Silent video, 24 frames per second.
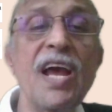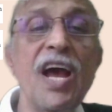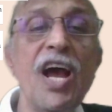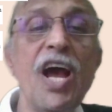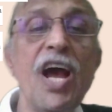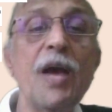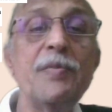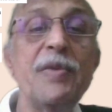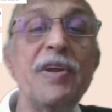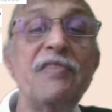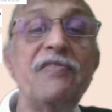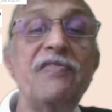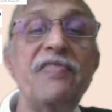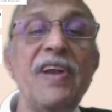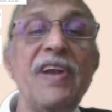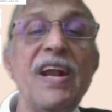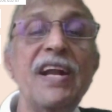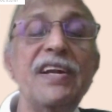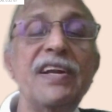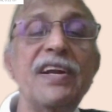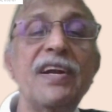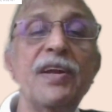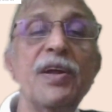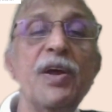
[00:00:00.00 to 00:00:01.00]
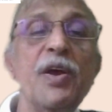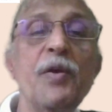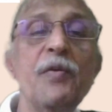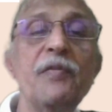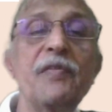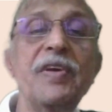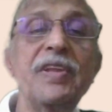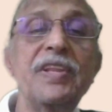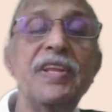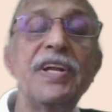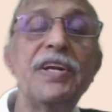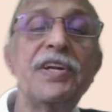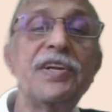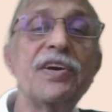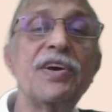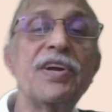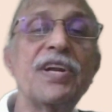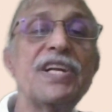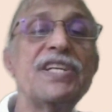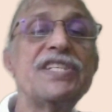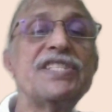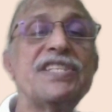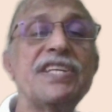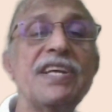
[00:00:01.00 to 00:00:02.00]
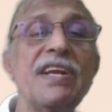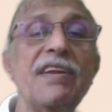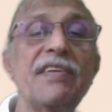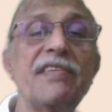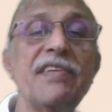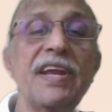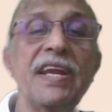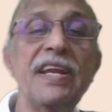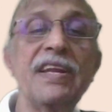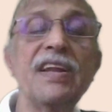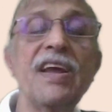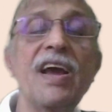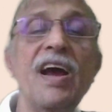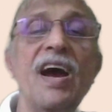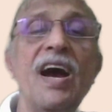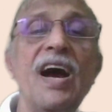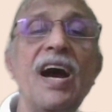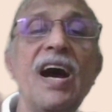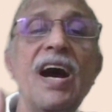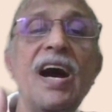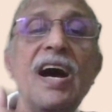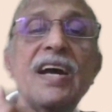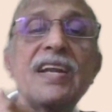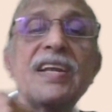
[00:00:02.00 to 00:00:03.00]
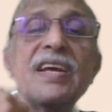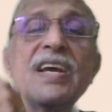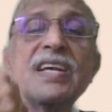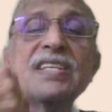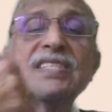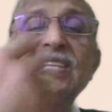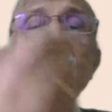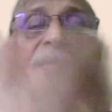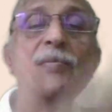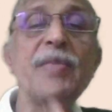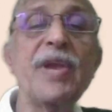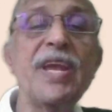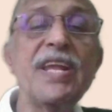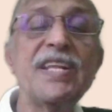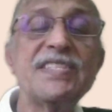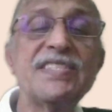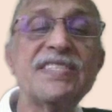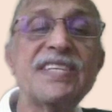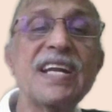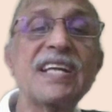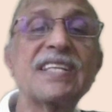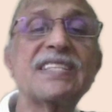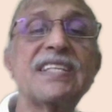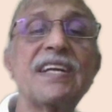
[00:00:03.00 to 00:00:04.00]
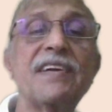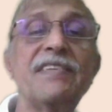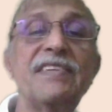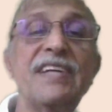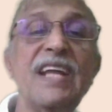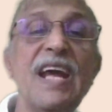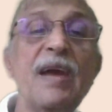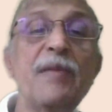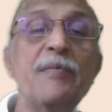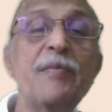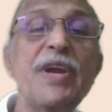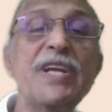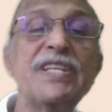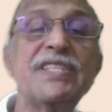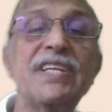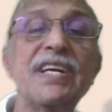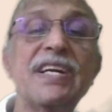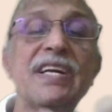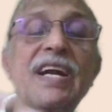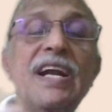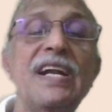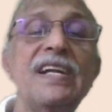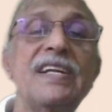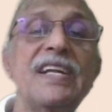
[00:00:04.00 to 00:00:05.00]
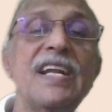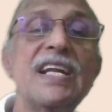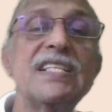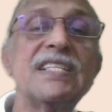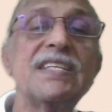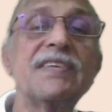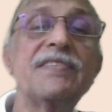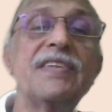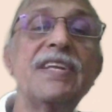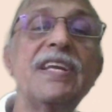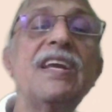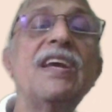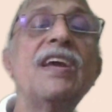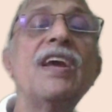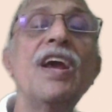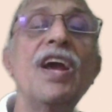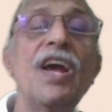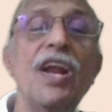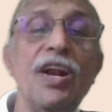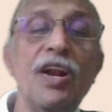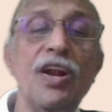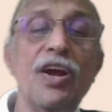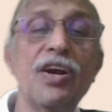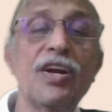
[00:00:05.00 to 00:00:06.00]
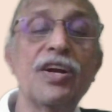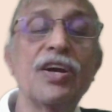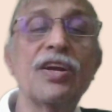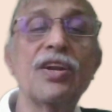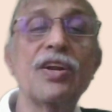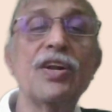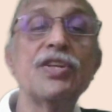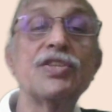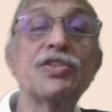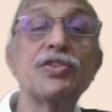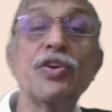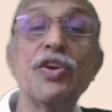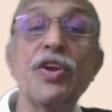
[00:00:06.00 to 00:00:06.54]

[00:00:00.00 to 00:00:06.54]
have been flooded with the torrential rain or some insects have damaged the contents of the locker also.